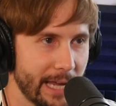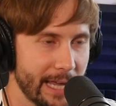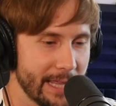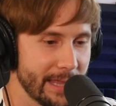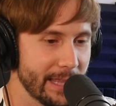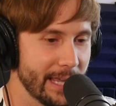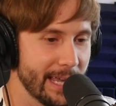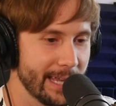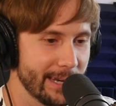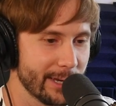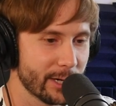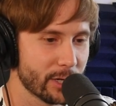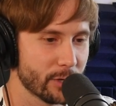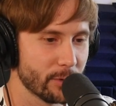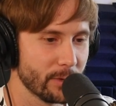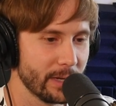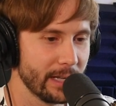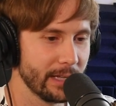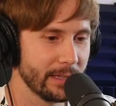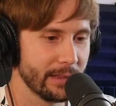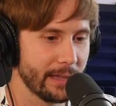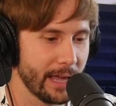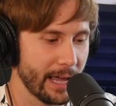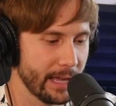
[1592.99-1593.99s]
in the
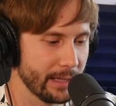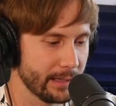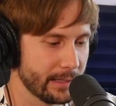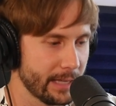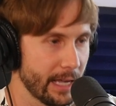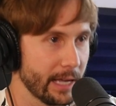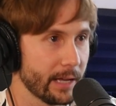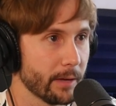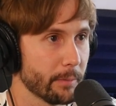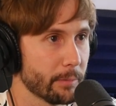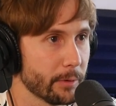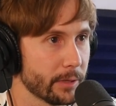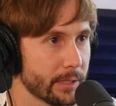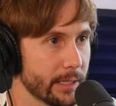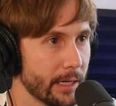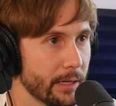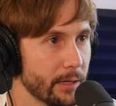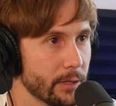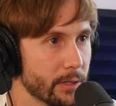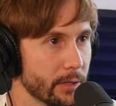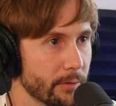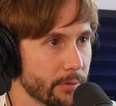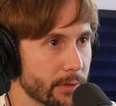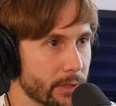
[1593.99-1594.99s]
industry they take a
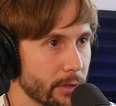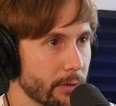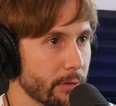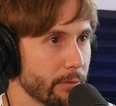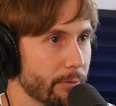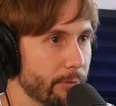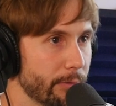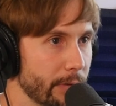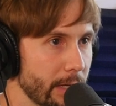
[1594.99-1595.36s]
percentage of certain